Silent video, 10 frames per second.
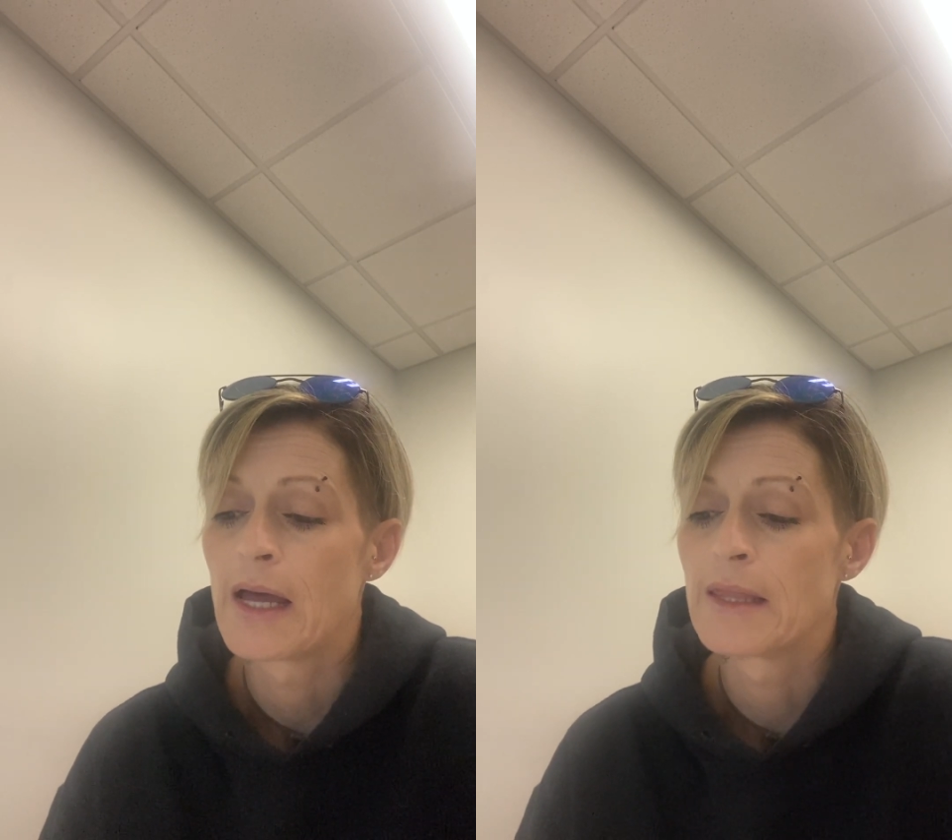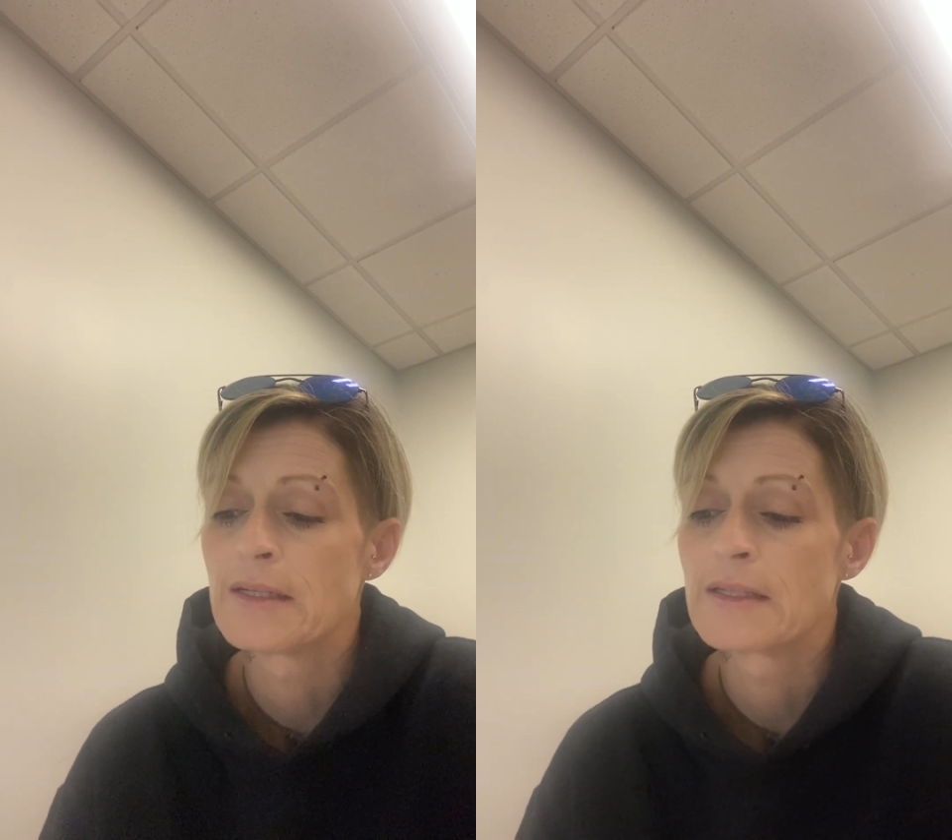
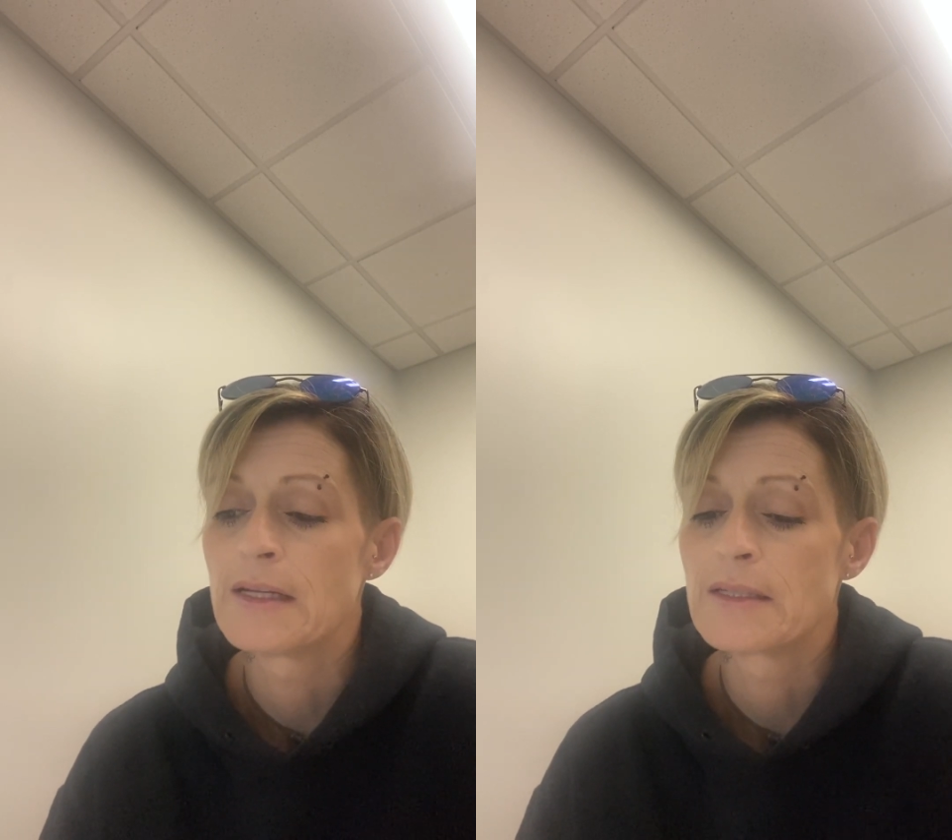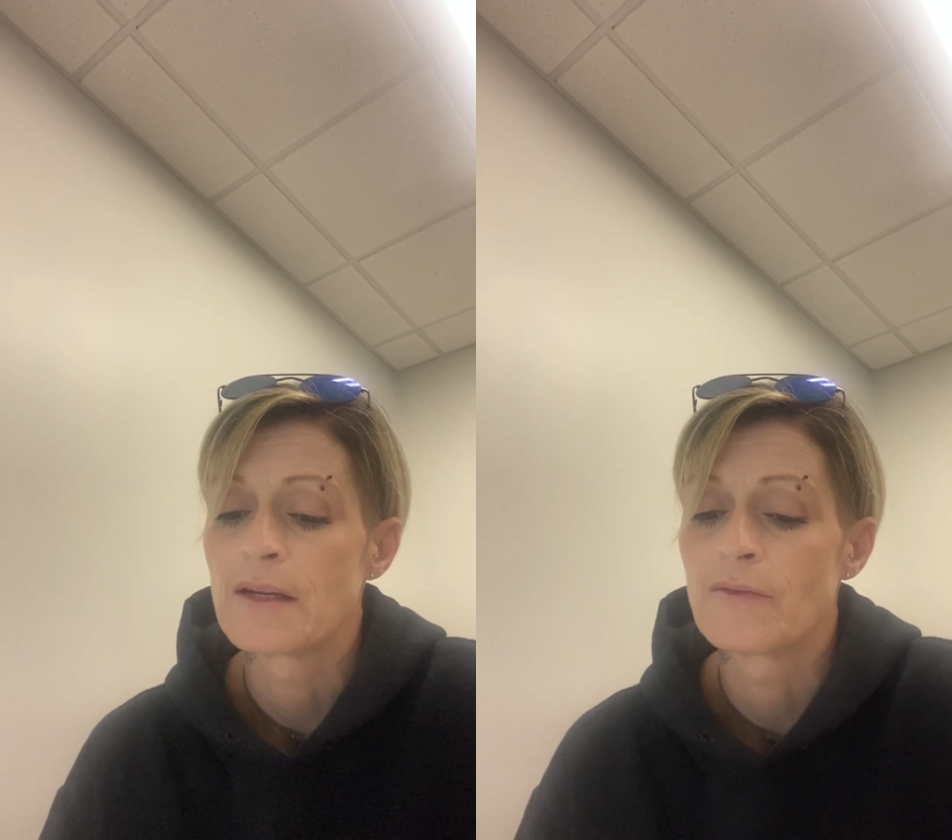This
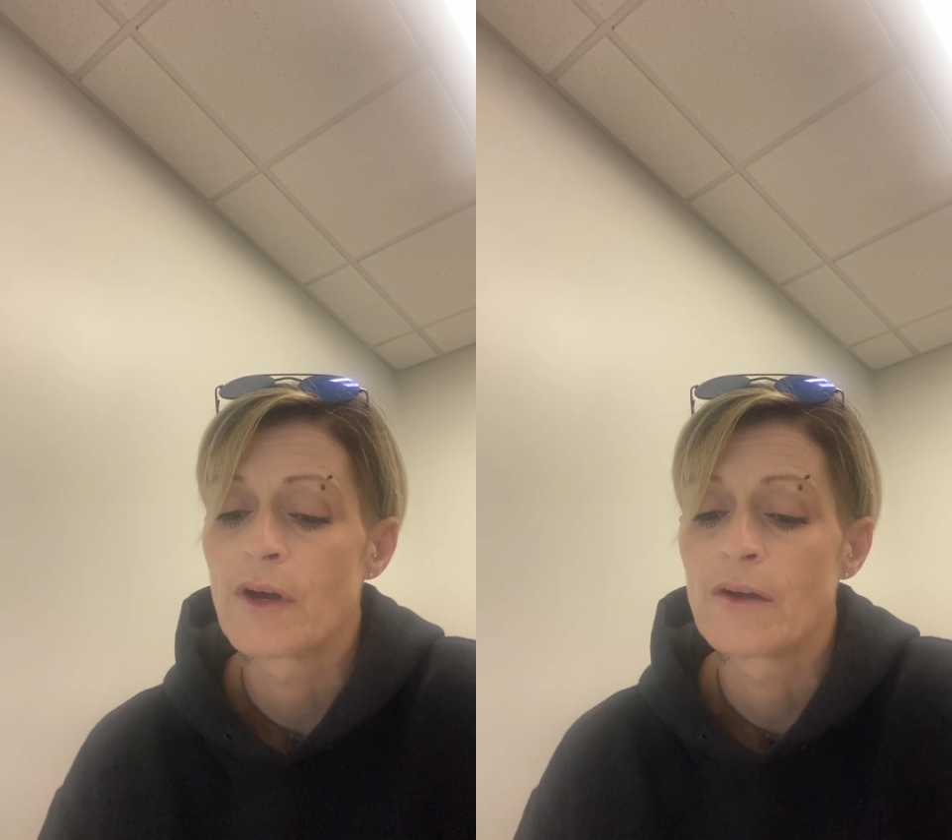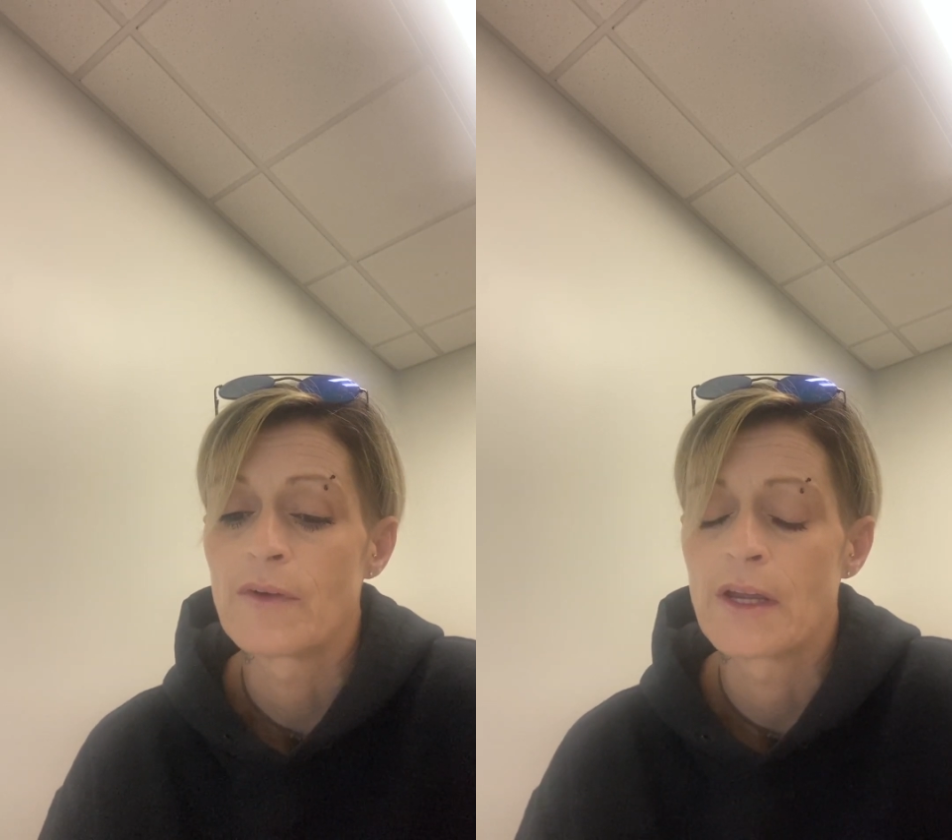needs to
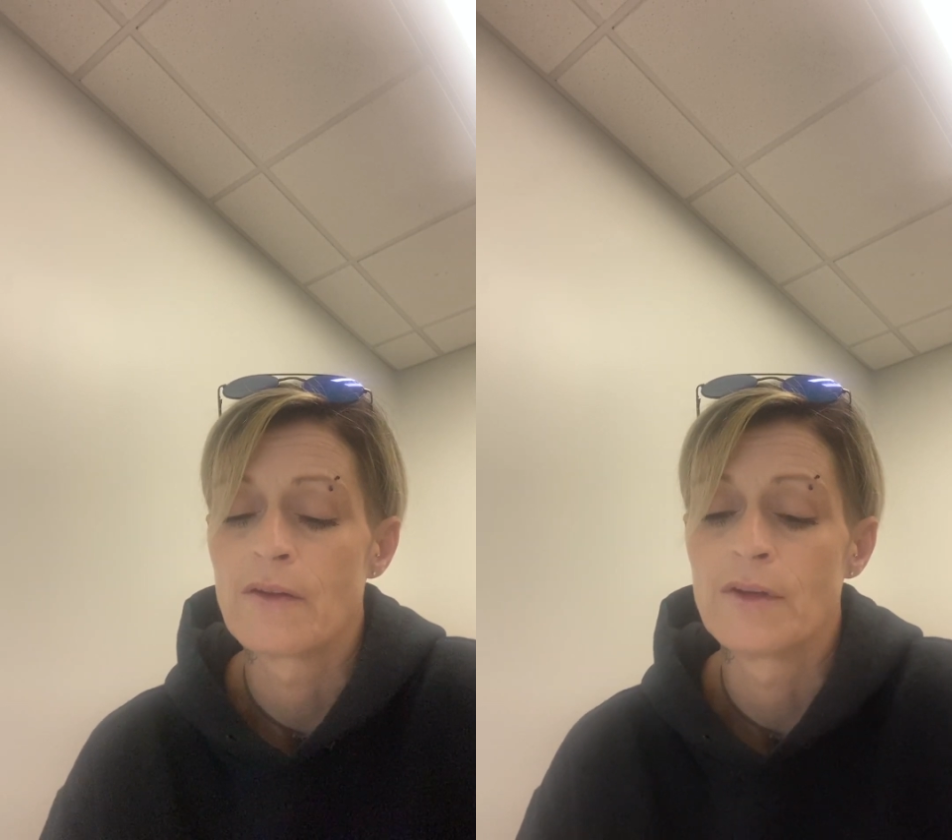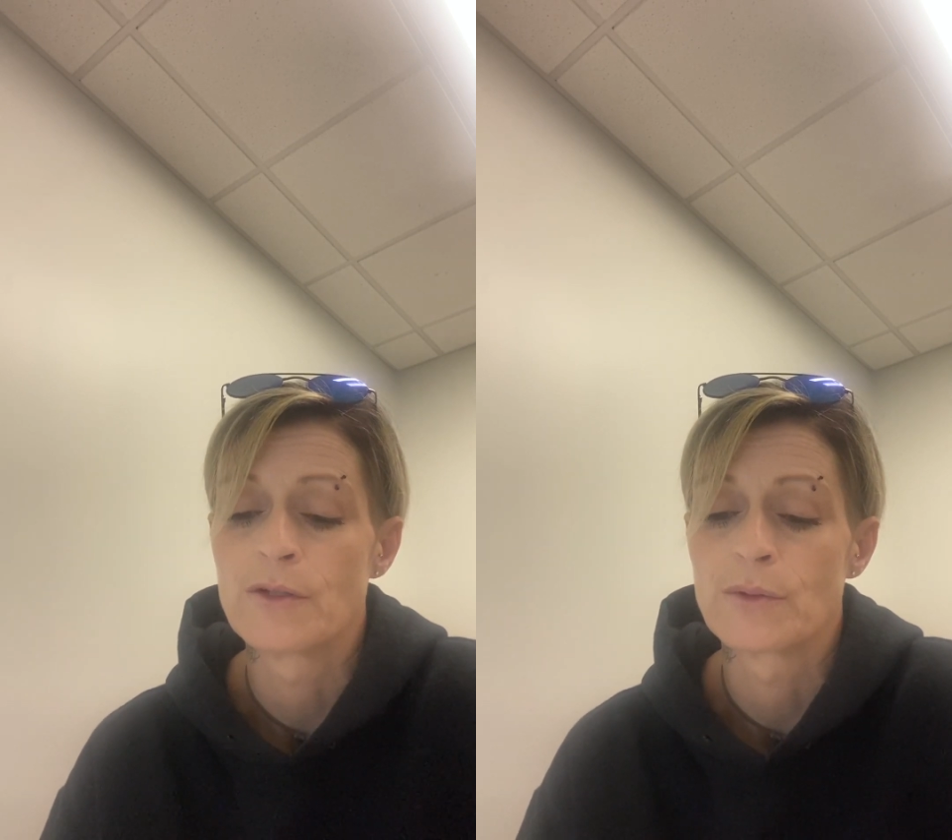involve
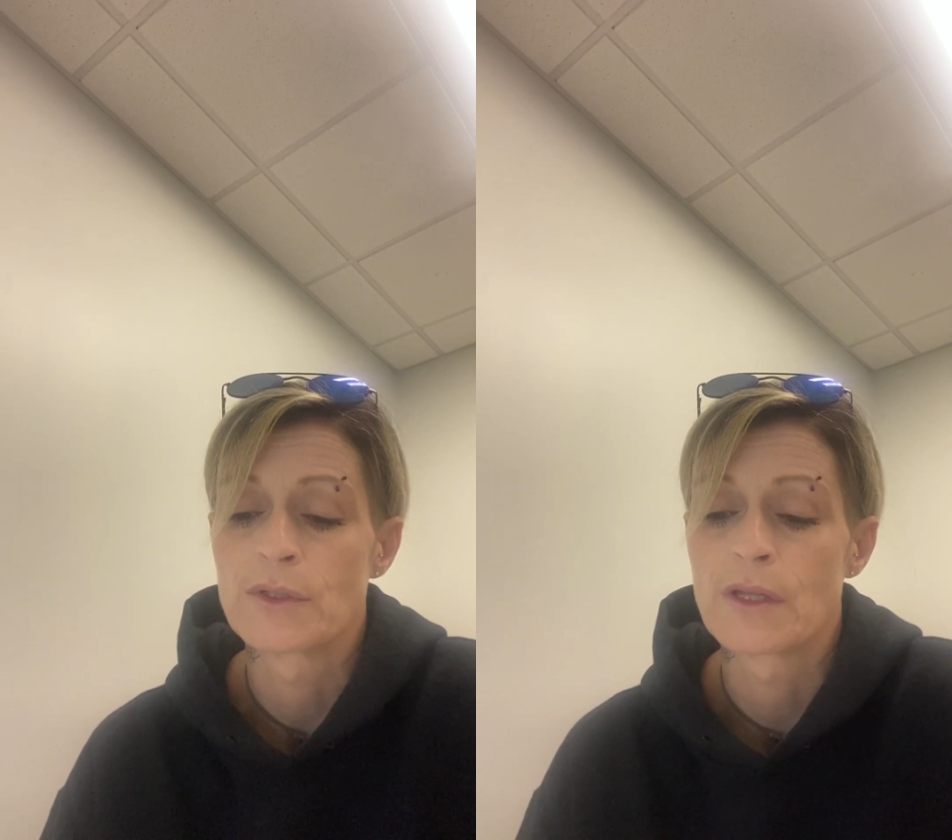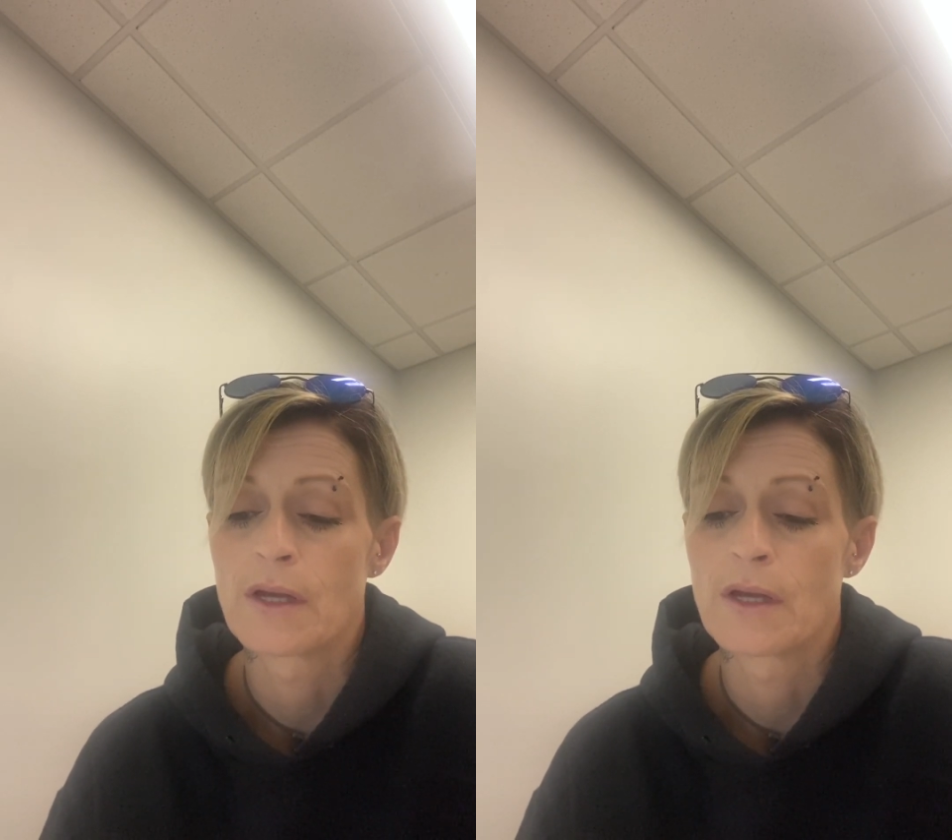individuals of